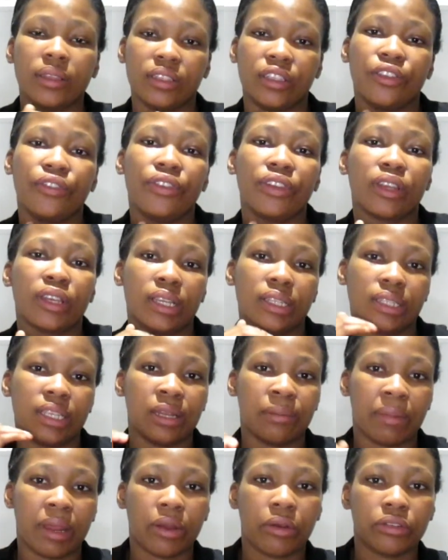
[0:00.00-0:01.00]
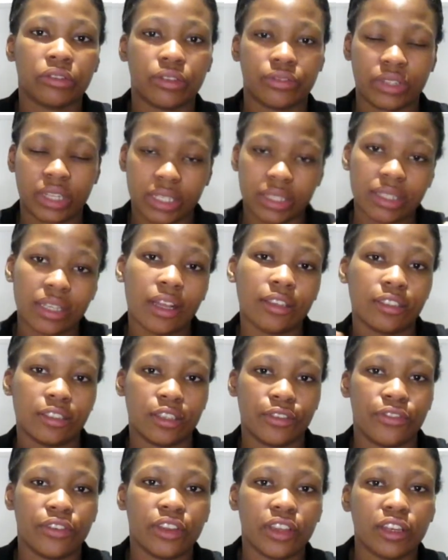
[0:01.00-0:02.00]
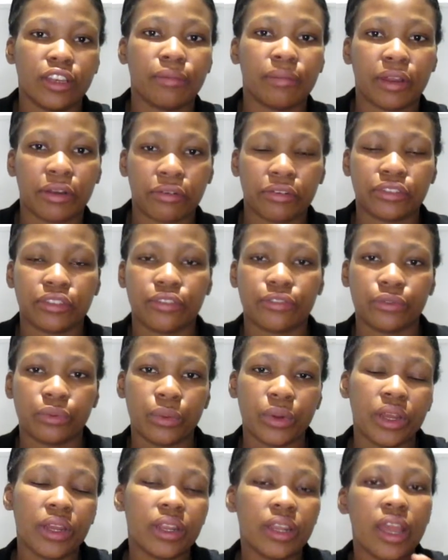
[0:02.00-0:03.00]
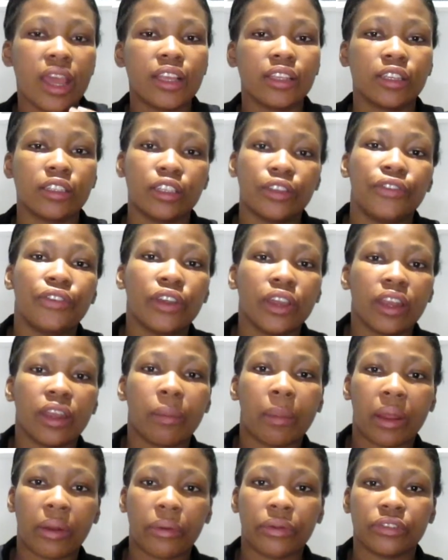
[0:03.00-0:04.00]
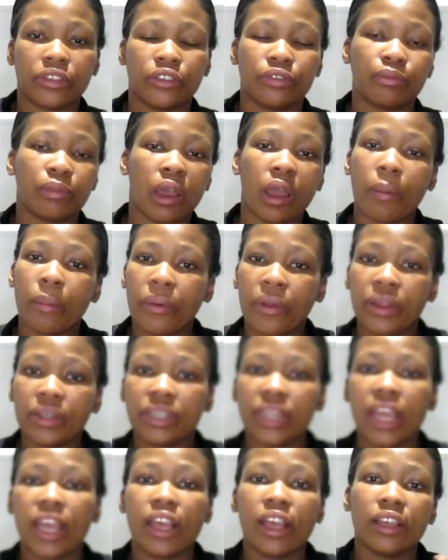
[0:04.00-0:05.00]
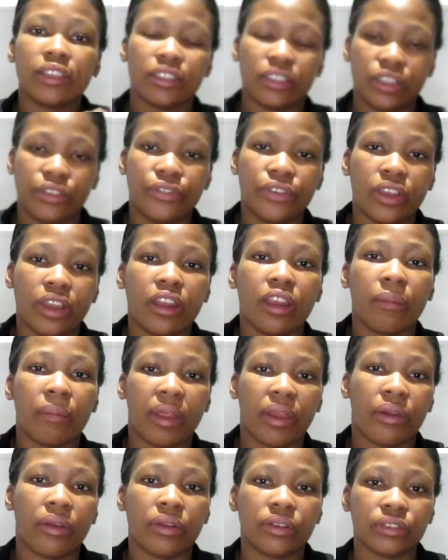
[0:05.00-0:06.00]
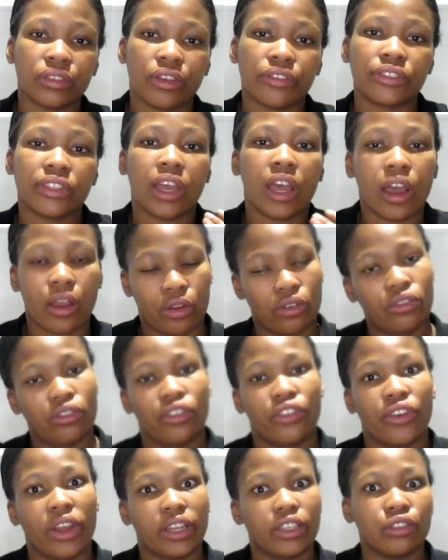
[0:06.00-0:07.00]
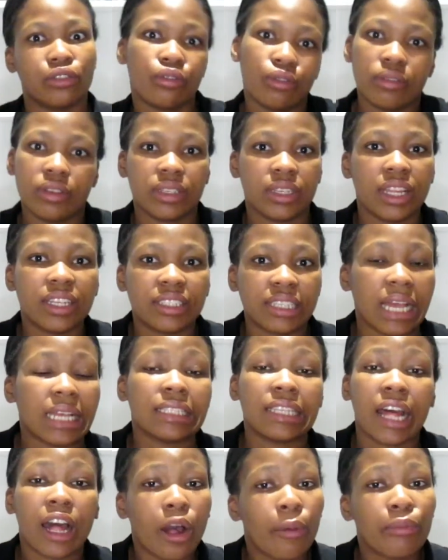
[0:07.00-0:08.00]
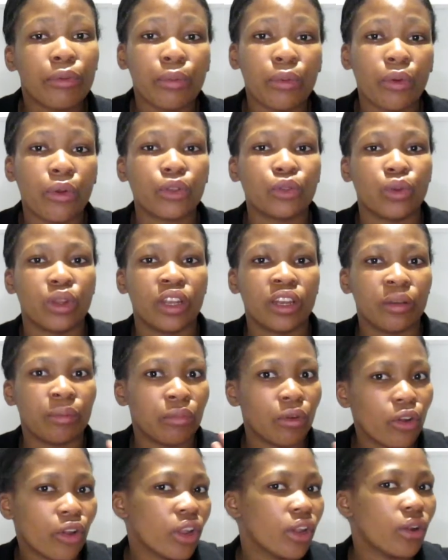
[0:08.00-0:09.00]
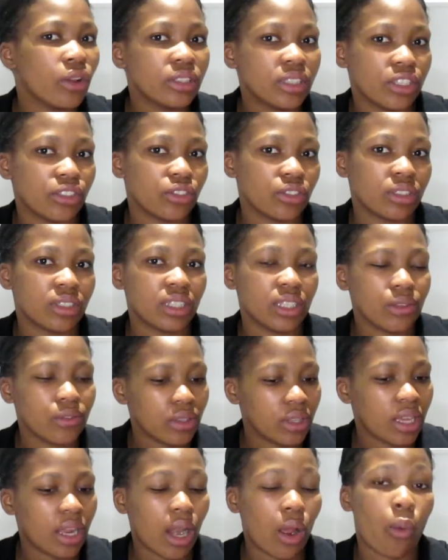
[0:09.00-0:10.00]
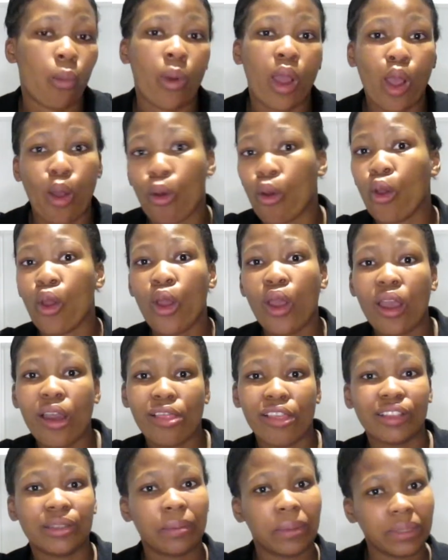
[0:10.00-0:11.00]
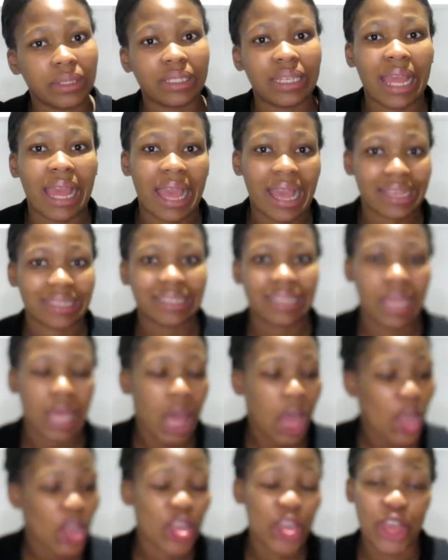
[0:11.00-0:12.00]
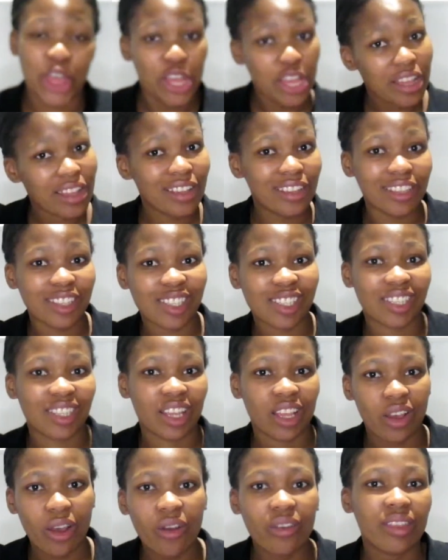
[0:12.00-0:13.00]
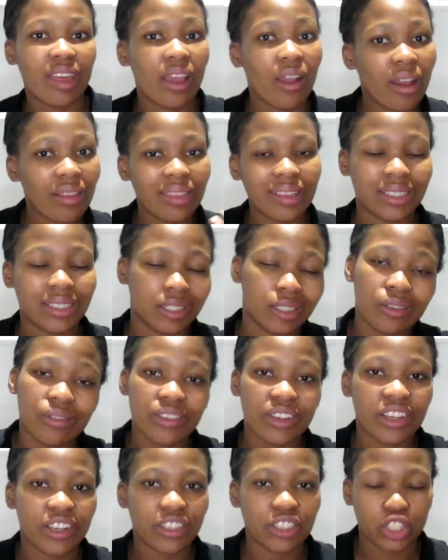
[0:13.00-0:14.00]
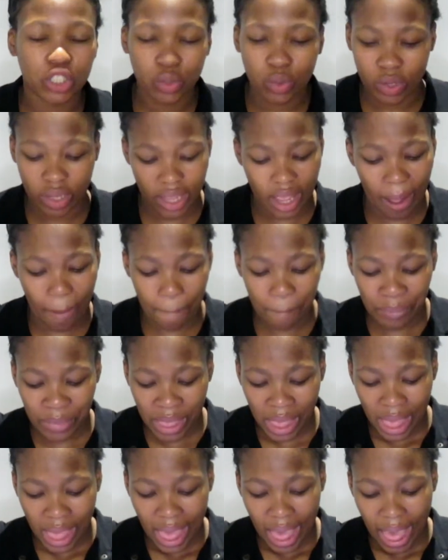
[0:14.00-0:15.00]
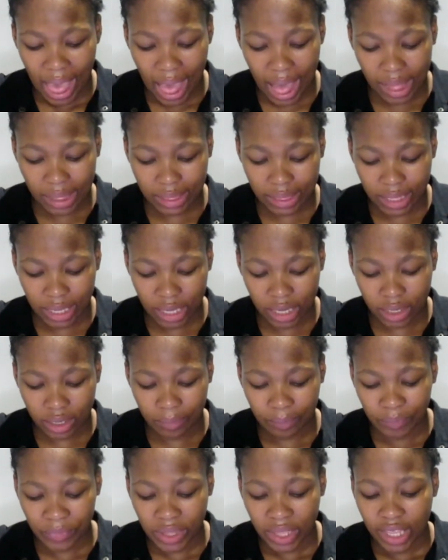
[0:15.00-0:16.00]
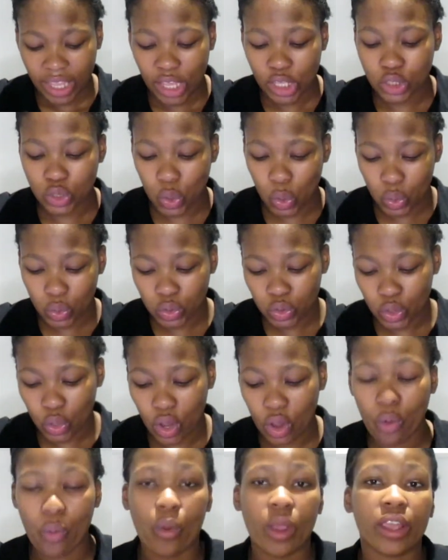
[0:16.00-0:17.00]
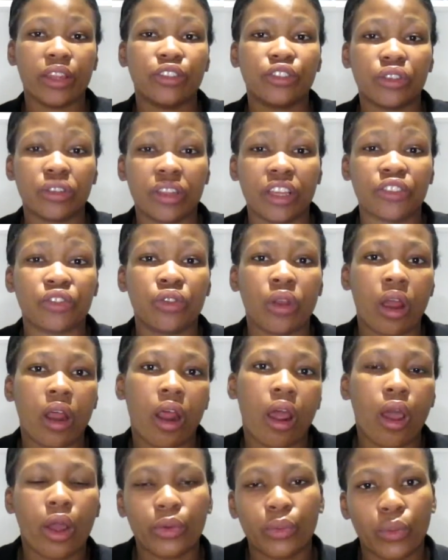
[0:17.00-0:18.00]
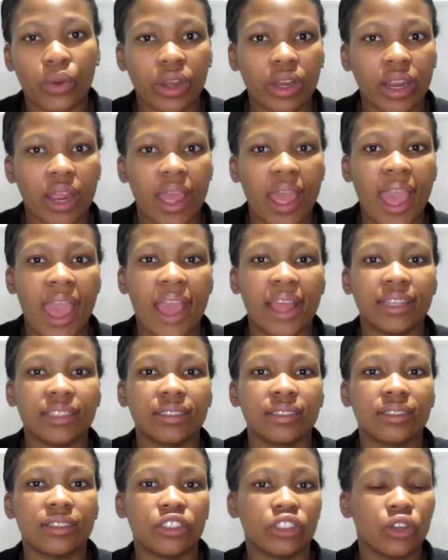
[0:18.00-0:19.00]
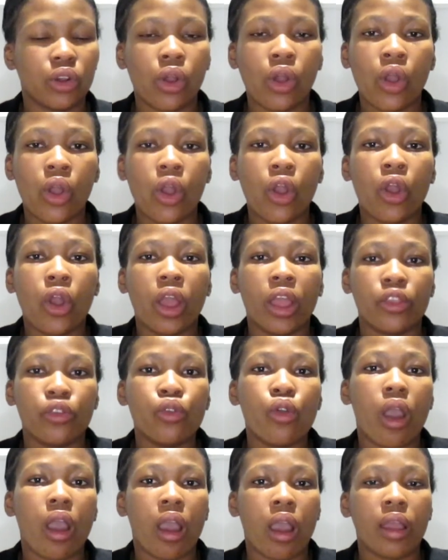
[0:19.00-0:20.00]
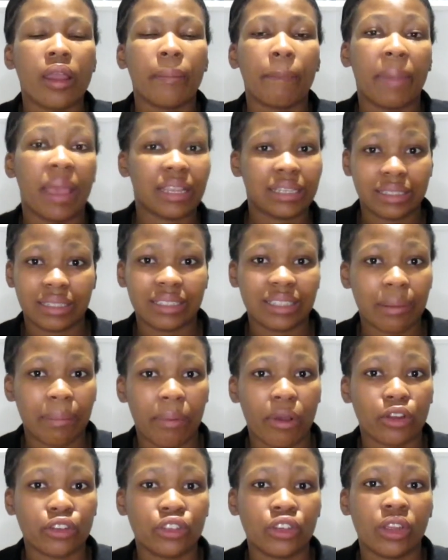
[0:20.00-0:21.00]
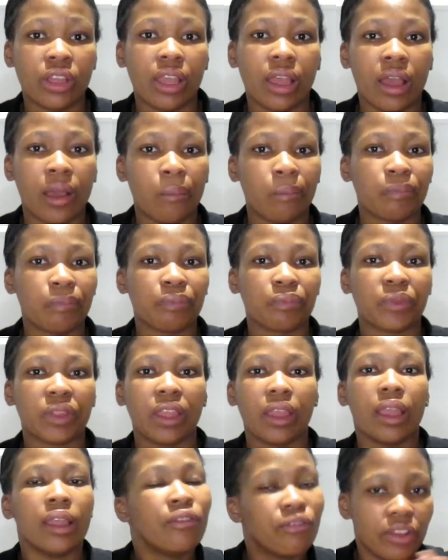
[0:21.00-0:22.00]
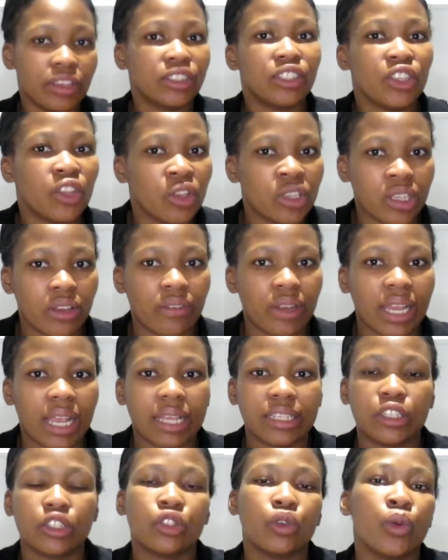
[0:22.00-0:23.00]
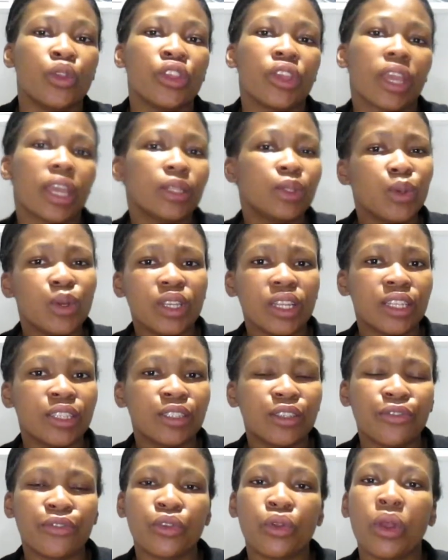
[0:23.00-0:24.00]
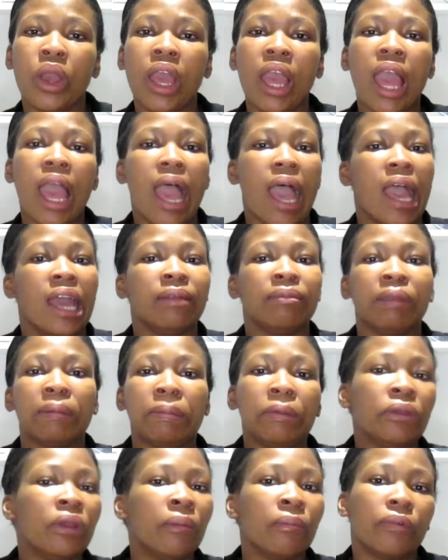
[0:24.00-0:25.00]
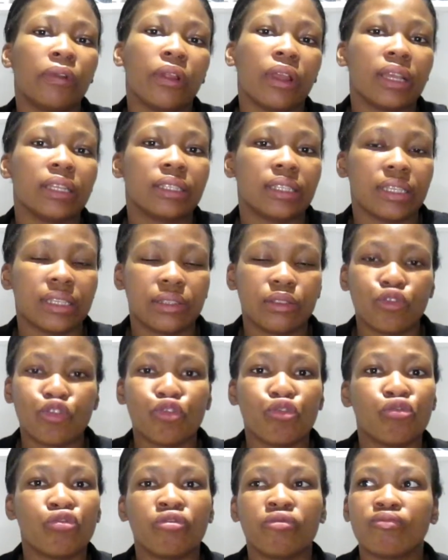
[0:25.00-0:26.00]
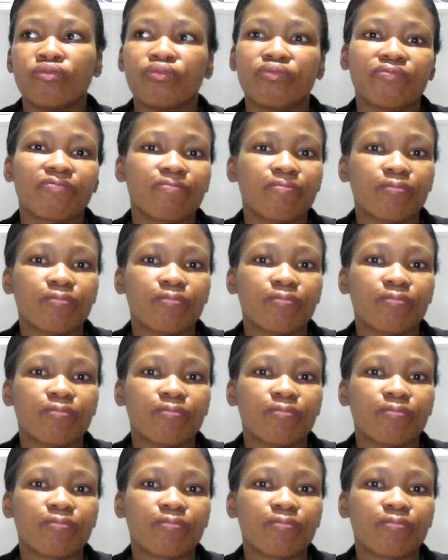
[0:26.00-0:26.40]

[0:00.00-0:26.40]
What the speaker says: certificate in Microsoft Excel, certificate in Microsoft Word, certificate in Microsoft PowerPoint, certificate in Microsoft Outlook, right? So it does help you, because when an employer looks at your CV, they're like, wow, this person has this. Oh, they the certificate, you know? Yeah. And then it's also a way to show that you are a hard worker and, you know, you are passionate about investing in yourself, like I said. So when you get to an interview and maybe your employer says to you,